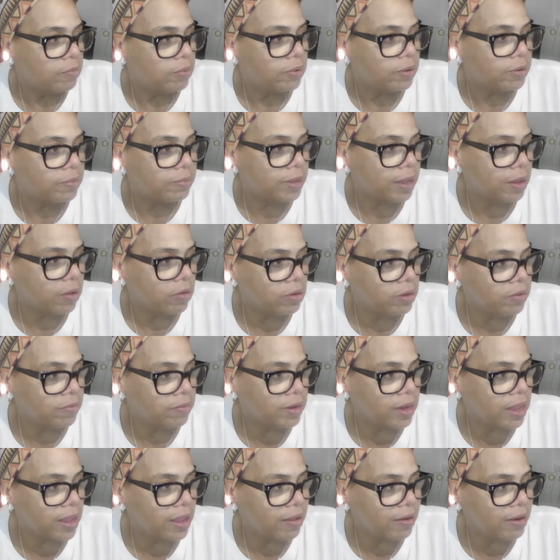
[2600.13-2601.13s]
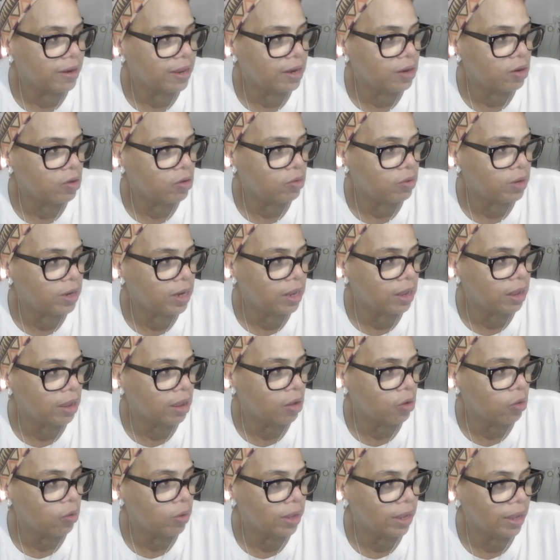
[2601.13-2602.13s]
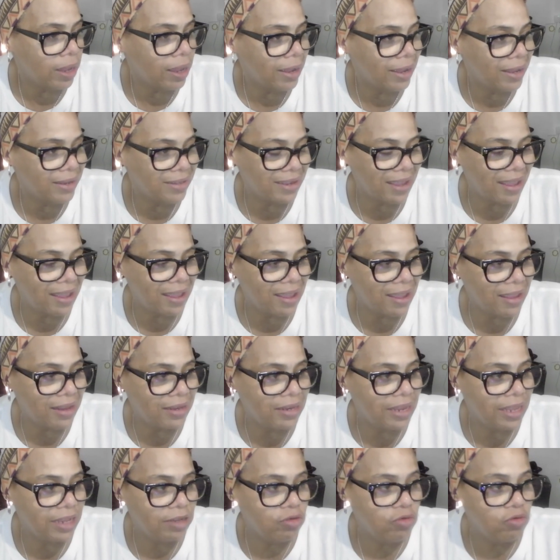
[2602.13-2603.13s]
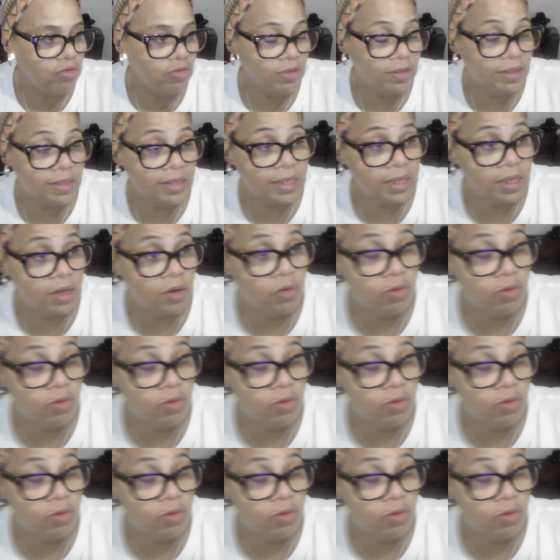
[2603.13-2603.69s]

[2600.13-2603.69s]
I don't even have that on now. Okay, I got to add that. You should see it on